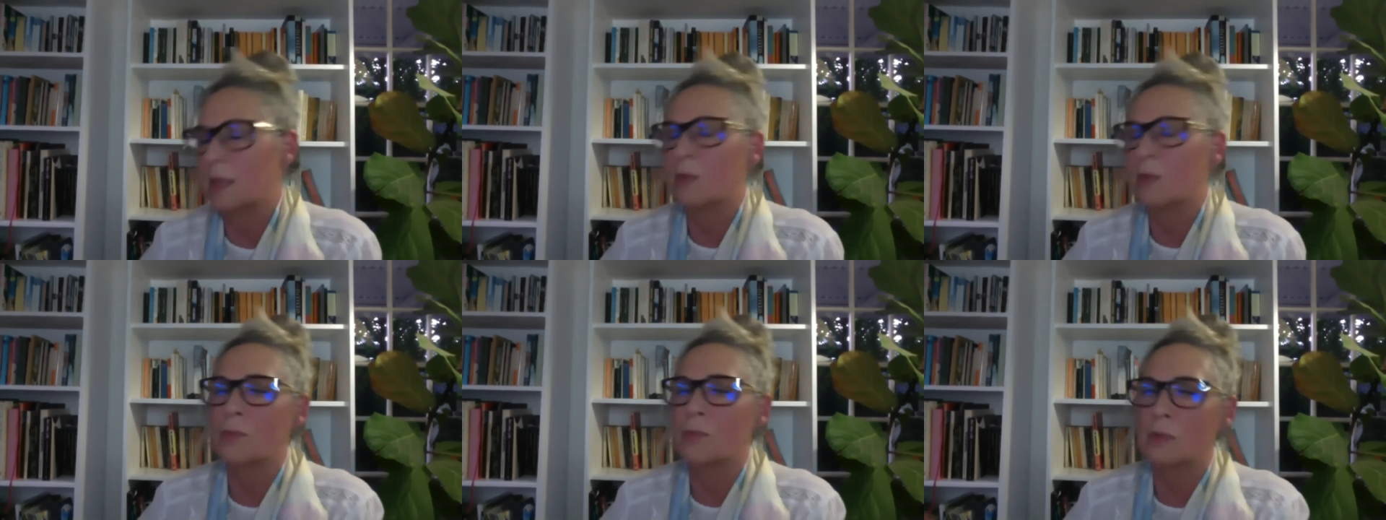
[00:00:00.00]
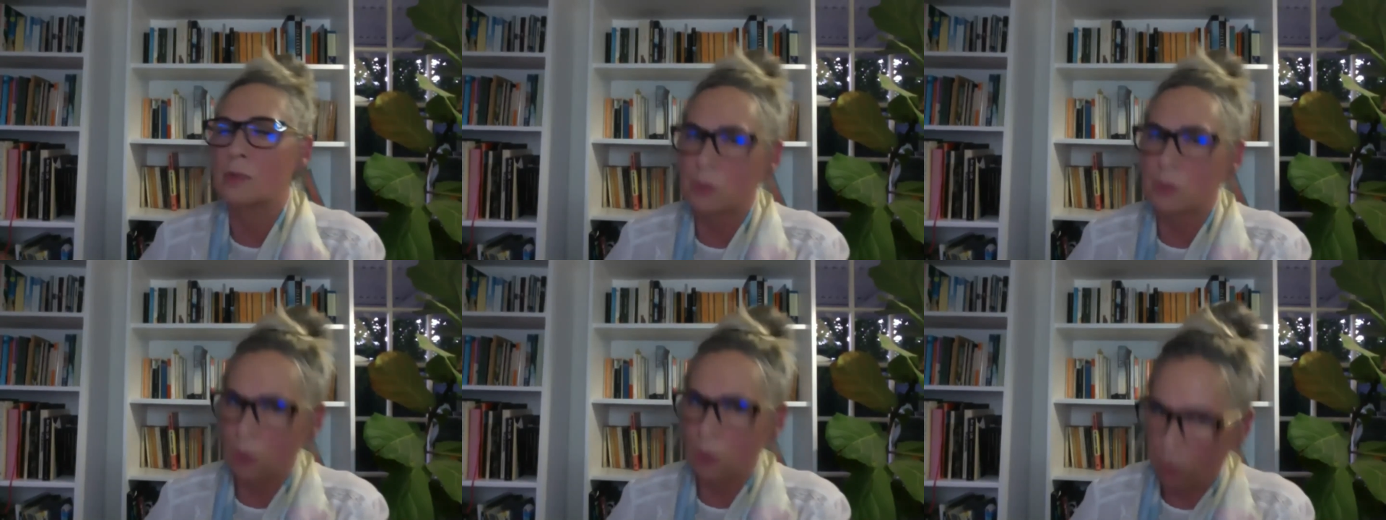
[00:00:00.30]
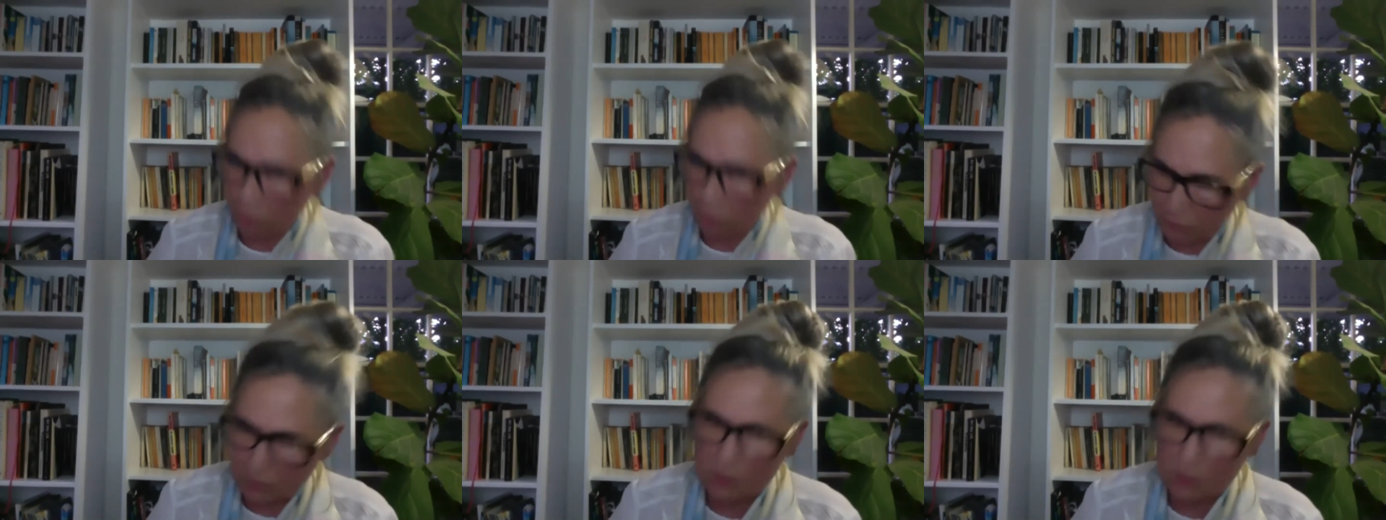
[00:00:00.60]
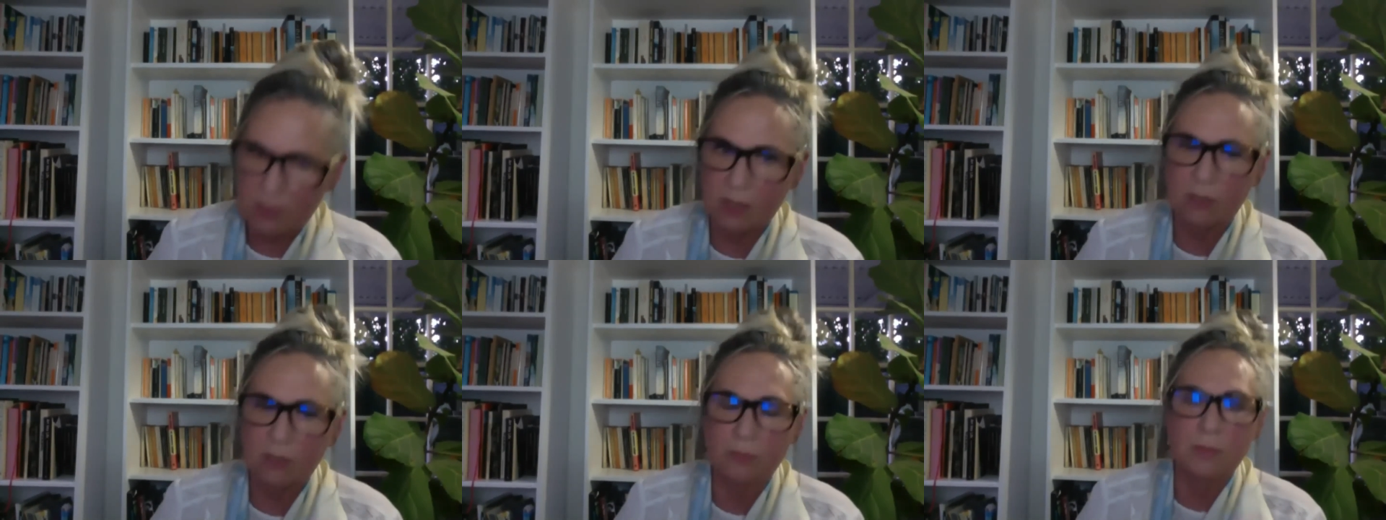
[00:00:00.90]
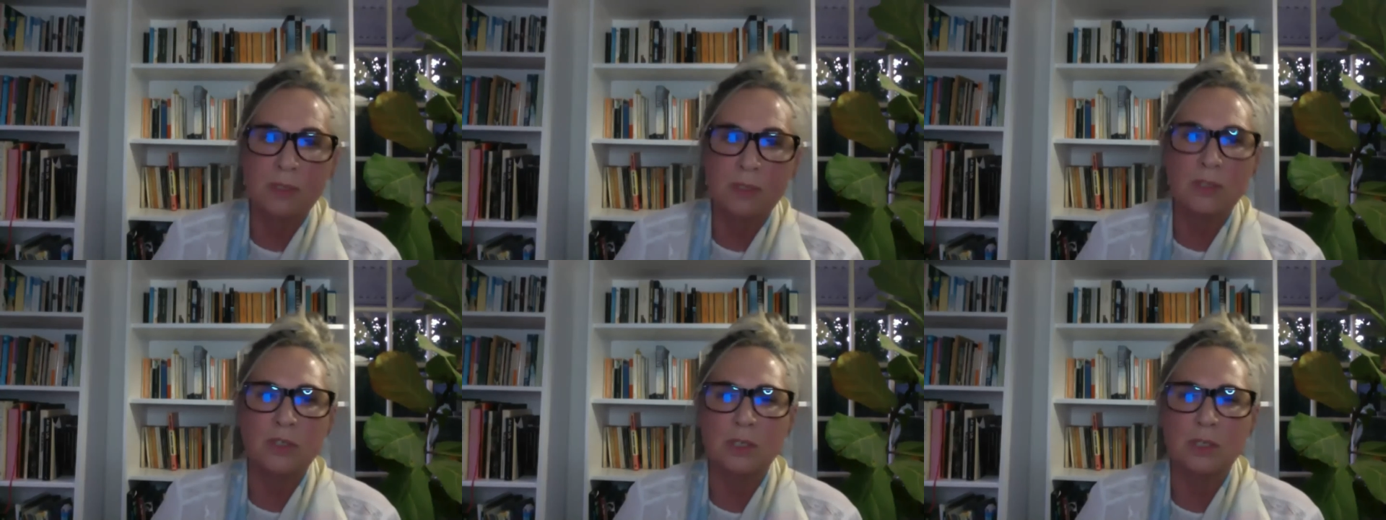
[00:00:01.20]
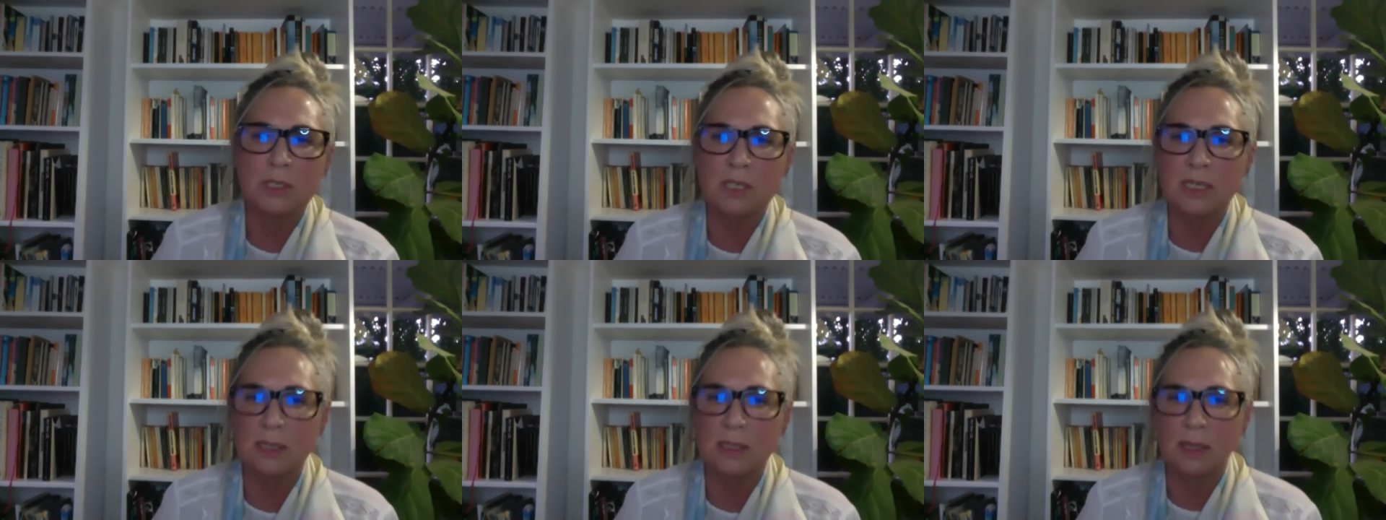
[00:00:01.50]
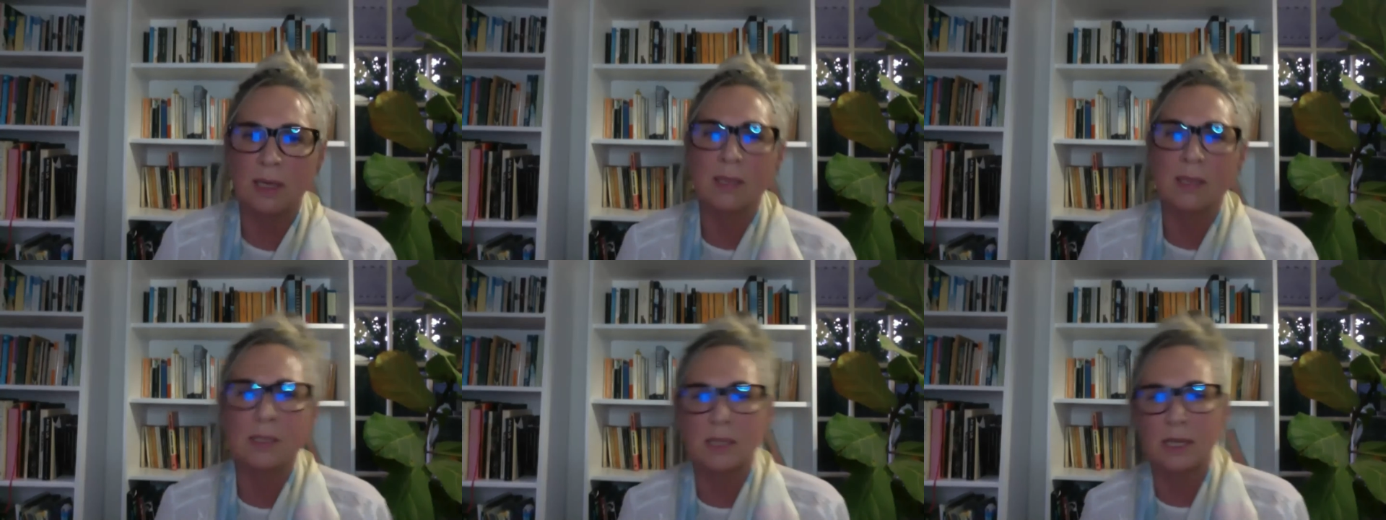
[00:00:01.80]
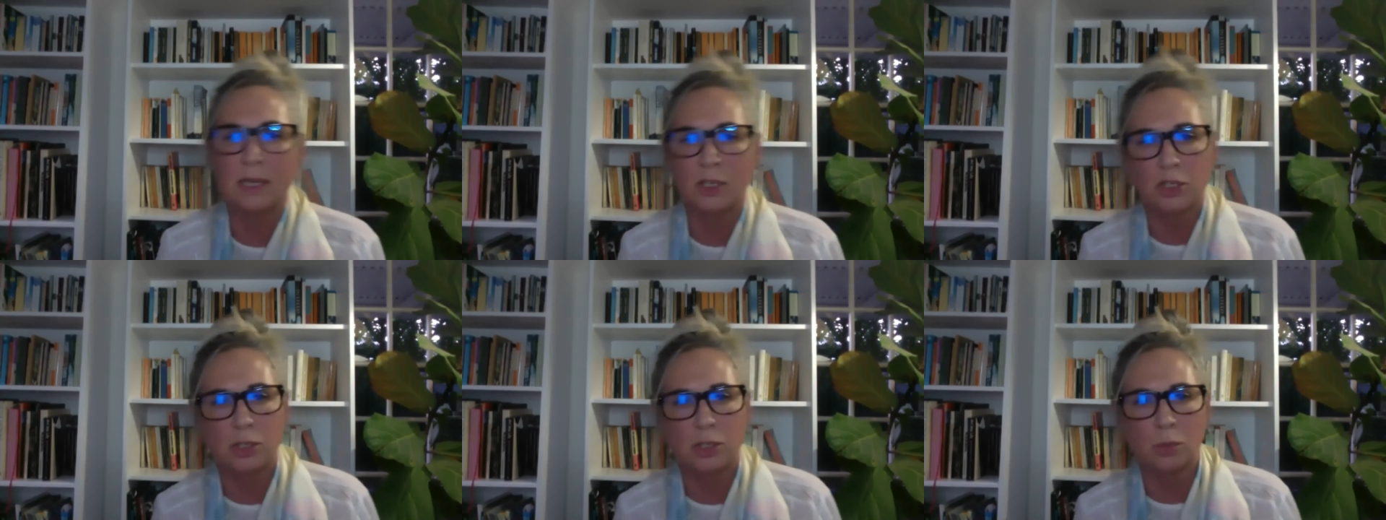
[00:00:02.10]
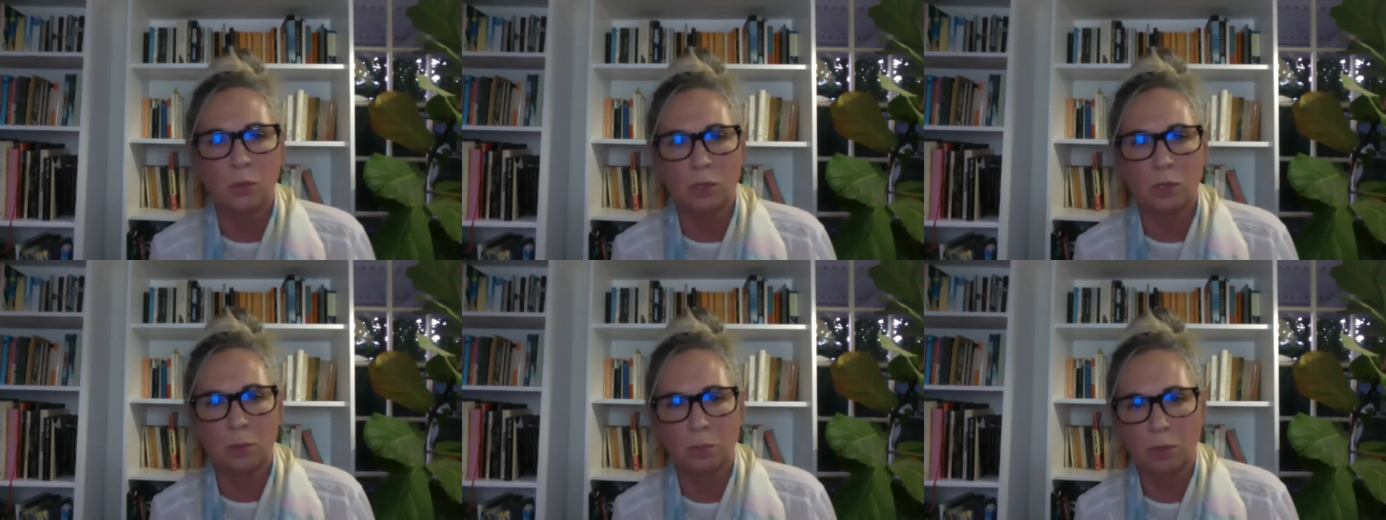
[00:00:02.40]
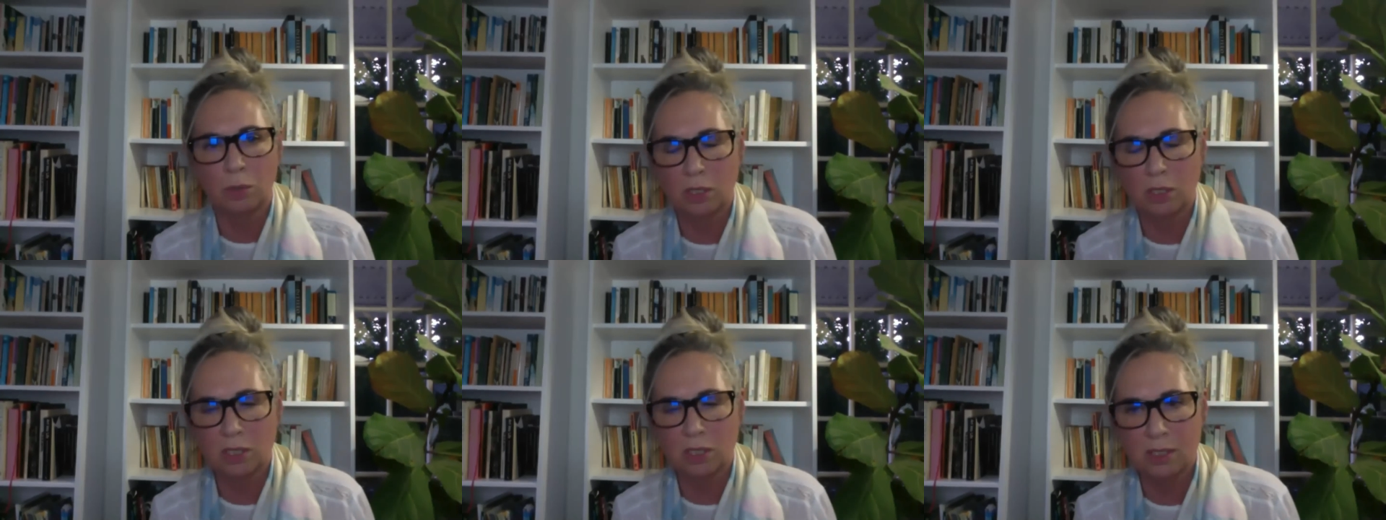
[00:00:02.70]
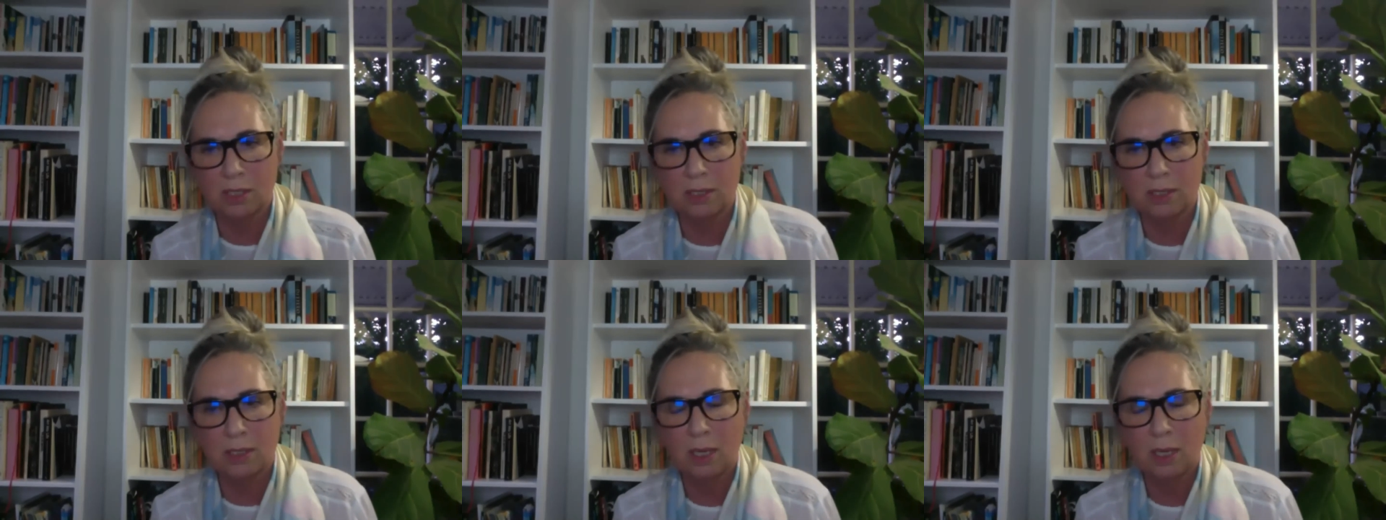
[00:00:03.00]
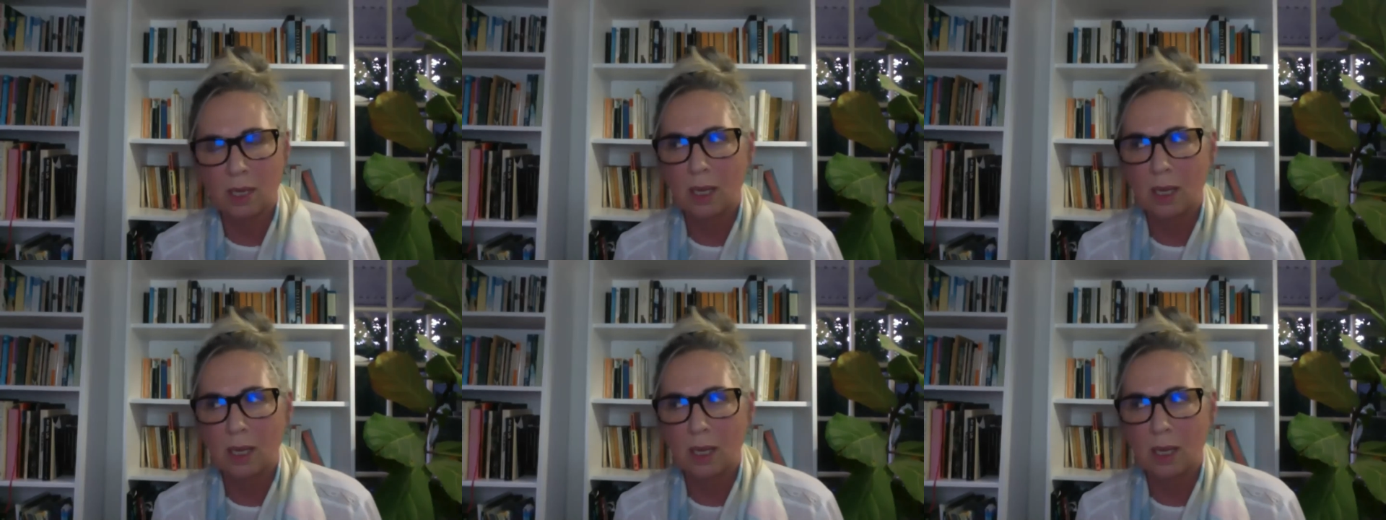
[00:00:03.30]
resolved itself into D. That is actually what a plot is.